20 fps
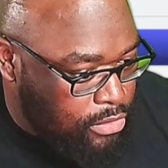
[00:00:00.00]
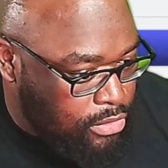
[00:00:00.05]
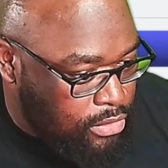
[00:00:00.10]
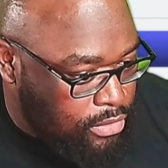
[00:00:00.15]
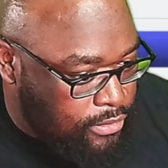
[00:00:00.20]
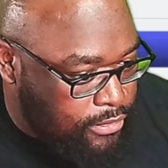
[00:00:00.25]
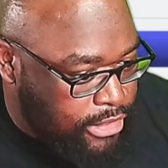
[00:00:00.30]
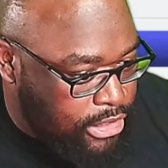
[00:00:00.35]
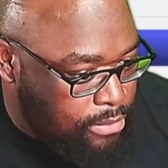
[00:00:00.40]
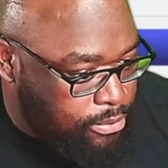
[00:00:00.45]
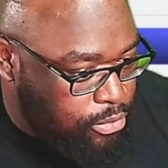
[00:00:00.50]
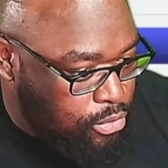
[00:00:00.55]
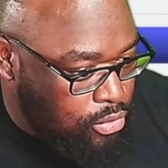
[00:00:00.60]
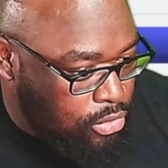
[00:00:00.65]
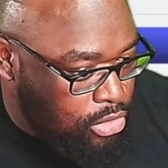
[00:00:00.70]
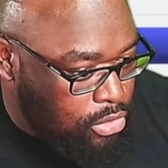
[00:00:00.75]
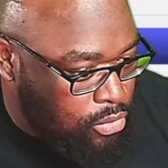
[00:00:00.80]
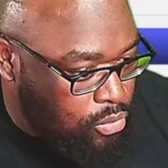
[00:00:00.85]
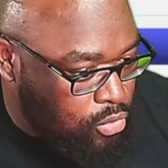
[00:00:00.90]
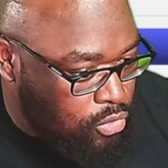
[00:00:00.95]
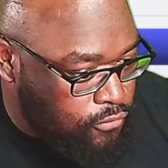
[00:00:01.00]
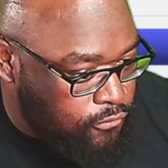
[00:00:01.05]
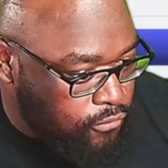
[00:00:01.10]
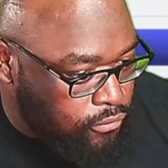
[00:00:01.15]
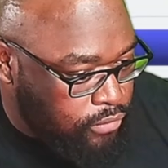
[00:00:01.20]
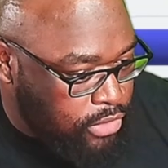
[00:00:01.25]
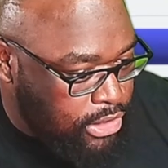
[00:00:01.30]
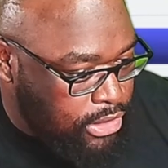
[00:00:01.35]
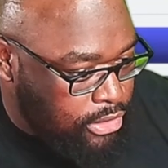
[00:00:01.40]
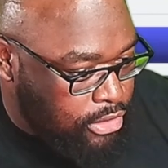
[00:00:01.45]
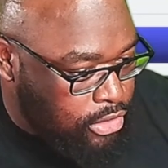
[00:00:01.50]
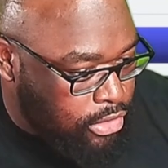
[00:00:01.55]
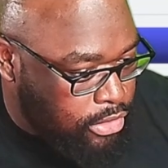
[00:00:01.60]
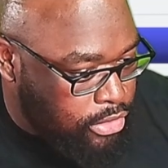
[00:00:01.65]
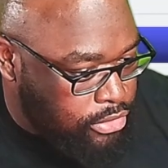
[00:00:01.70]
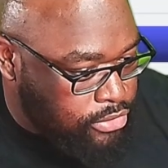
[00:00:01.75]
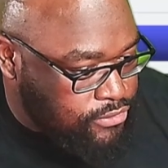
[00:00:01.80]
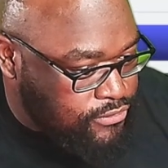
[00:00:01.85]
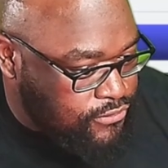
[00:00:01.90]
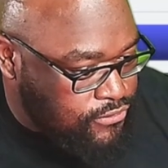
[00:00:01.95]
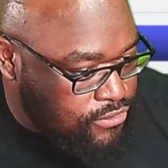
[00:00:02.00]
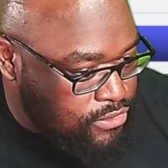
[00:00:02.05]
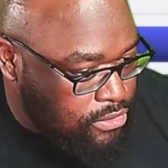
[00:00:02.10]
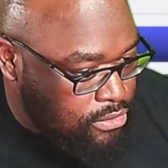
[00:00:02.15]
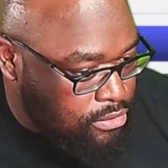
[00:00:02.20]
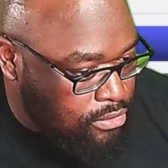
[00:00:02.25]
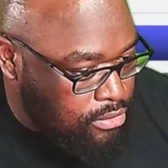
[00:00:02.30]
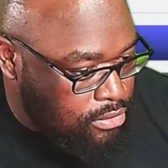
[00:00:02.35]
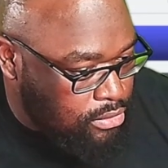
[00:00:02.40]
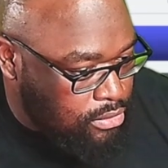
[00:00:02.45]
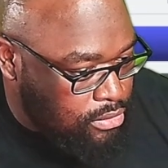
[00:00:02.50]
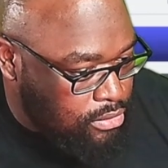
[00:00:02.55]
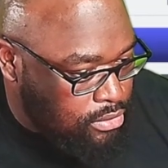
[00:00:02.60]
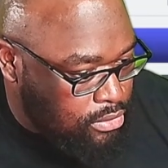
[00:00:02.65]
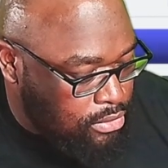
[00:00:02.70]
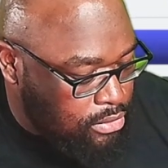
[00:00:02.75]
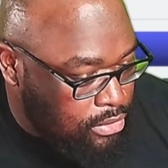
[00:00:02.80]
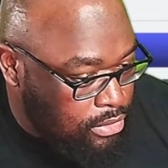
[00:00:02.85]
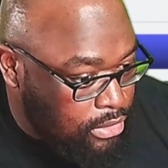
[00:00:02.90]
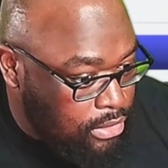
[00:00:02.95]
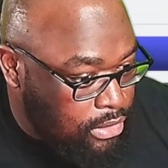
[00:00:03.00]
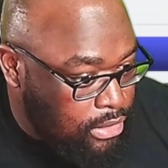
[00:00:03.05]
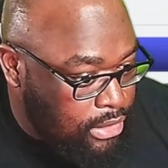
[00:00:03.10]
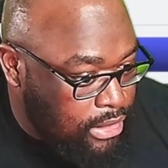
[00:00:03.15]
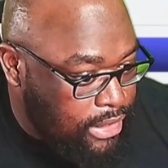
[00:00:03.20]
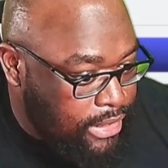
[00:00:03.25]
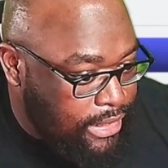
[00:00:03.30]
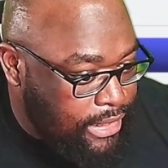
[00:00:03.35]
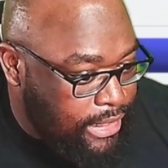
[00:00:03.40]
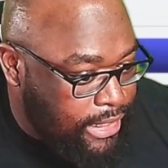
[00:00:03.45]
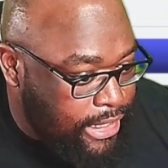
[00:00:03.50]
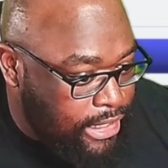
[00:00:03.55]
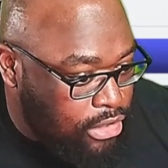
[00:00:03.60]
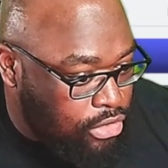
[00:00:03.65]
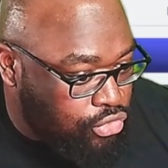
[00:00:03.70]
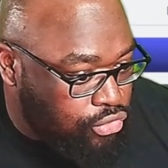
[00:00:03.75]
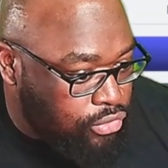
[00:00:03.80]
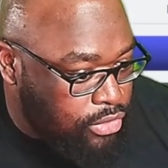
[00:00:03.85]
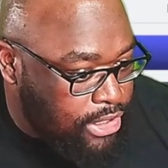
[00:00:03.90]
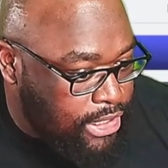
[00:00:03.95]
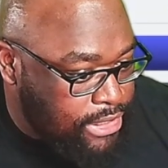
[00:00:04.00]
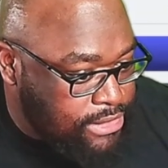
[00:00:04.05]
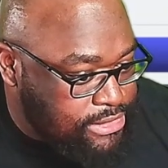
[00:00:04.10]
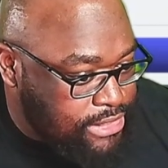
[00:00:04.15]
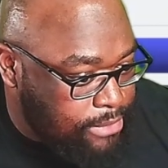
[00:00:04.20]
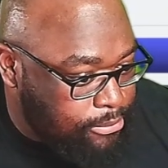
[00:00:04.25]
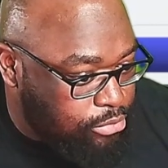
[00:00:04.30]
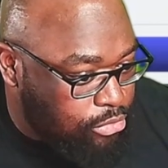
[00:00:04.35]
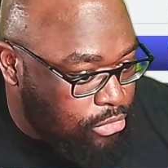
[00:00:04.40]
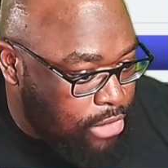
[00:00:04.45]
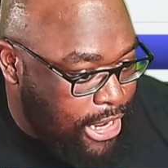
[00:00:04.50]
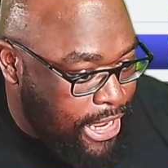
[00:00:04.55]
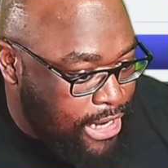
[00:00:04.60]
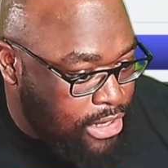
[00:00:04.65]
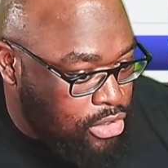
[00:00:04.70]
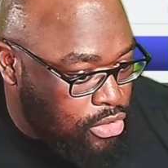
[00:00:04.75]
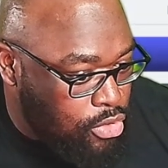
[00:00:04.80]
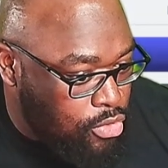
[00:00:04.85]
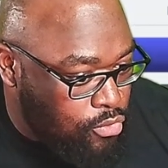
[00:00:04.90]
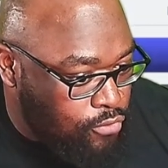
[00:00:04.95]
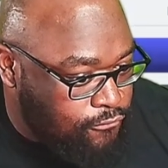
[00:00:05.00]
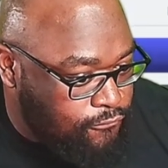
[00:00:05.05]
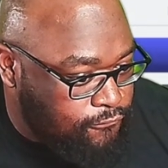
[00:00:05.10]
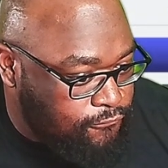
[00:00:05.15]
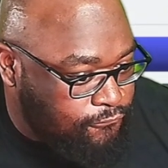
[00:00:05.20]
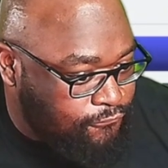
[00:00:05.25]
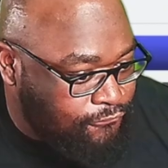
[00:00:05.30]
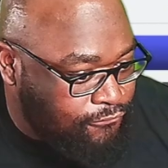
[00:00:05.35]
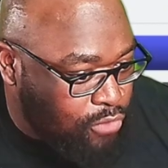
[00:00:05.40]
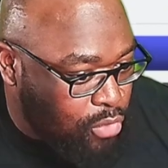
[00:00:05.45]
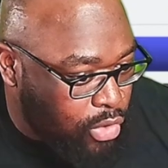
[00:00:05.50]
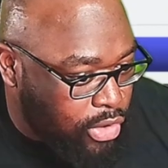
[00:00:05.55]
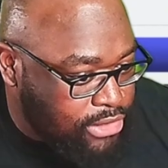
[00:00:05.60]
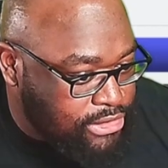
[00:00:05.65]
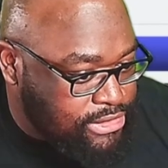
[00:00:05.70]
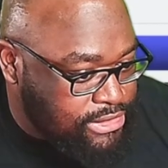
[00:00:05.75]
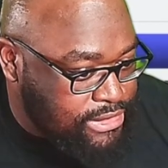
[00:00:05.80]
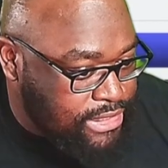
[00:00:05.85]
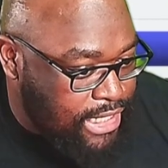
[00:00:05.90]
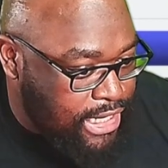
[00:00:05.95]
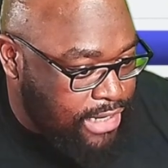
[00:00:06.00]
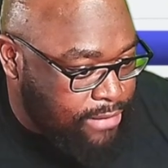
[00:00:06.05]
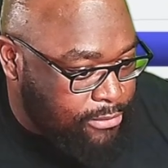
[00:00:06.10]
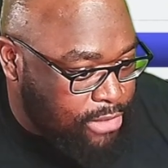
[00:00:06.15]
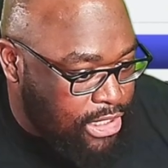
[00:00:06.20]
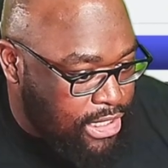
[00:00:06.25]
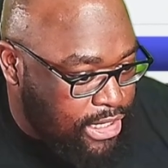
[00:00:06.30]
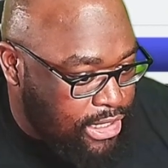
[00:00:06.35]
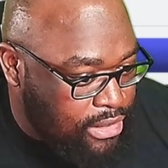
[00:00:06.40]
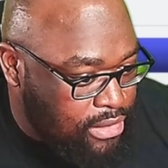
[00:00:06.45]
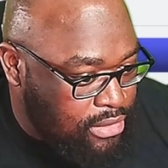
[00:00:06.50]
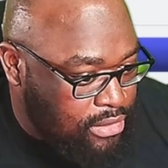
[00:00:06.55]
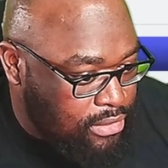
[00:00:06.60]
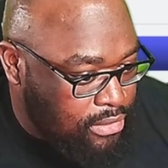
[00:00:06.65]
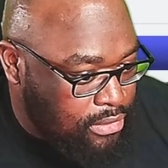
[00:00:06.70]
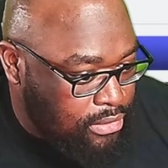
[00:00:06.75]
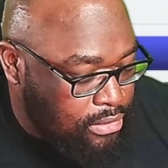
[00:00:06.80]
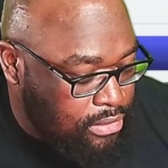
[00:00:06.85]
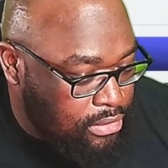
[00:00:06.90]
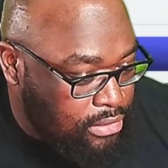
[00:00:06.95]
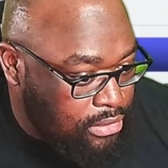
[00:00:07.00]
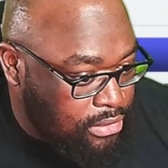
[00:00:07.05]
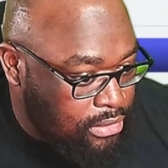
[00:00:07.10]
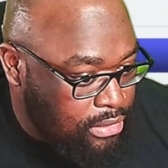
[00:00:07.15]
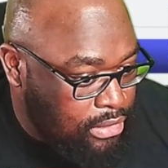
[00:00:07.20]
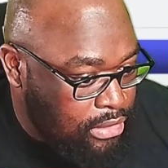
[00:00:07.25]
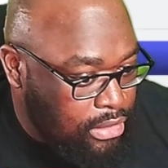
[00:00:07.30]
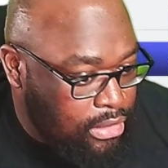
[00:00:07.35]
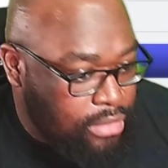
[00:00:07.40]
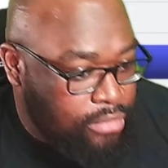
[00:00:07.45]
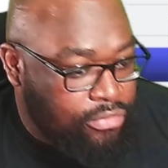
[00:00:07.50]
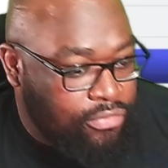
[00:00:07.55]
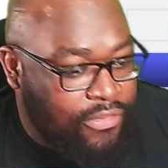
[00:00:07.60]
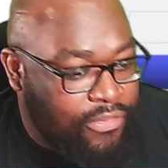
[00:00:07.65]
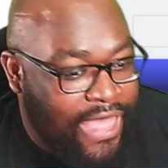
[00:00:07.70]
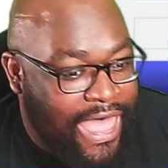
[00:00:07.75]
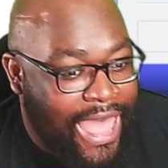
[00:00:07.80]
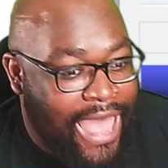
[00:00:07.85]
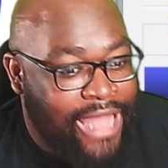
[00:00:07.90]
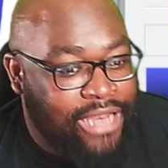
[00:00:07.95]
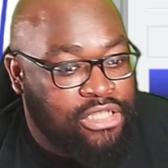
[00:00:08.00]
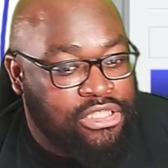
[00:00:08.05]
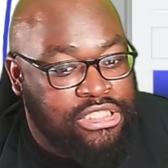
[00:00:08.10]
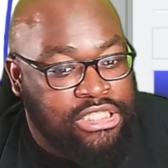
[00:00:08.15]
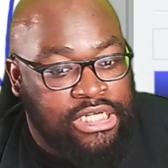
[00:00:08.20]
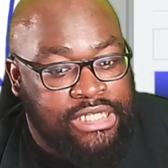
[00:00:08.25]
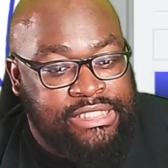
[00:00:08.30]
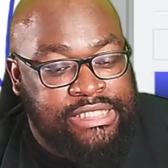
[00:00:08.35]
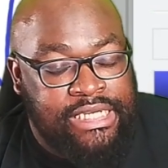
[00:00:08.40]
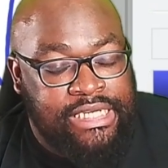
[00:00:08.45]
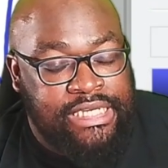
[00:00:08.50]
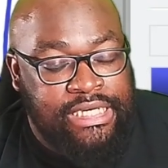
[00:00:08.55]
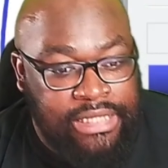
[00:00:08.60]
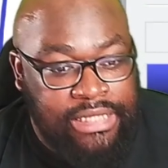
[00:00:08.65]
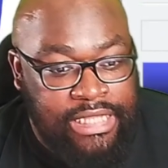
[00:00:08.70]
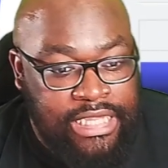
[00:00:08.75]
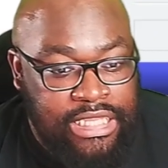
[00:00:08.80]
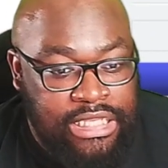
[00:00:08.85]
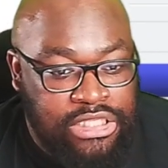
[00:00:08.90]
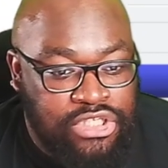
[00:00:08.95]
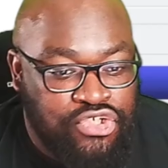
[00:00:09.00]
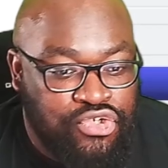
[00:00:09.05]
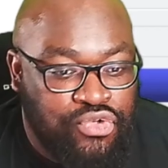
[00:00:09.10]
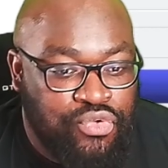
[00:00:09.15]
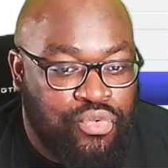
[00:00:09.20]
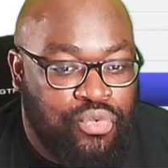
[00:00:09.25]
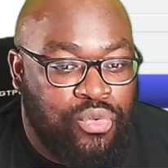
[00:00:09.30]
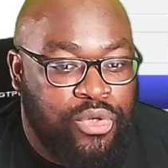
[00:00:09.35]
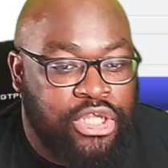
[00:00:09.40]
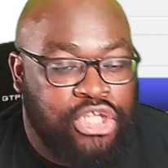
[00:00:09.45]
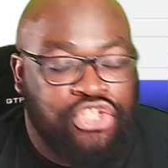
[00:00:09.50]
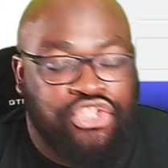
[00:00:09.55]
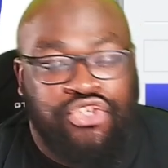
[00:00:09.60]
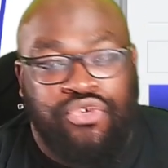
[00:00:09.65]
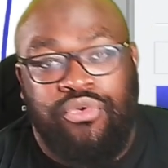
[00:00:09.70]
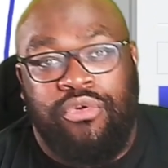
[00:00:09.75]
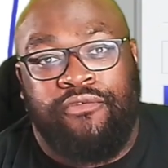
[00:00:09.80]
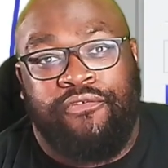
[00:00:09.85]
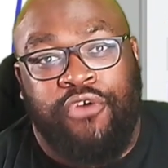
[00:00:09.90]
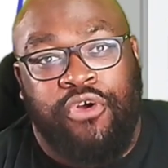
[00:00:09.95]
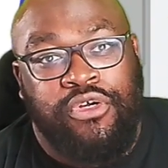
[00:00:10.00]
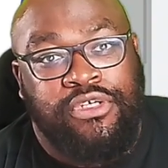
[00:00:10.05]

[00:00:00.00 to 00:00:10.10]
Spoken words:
Deadpool and Wolverine occurs. and creates a brand new forked timeline that doesn't lead to his universe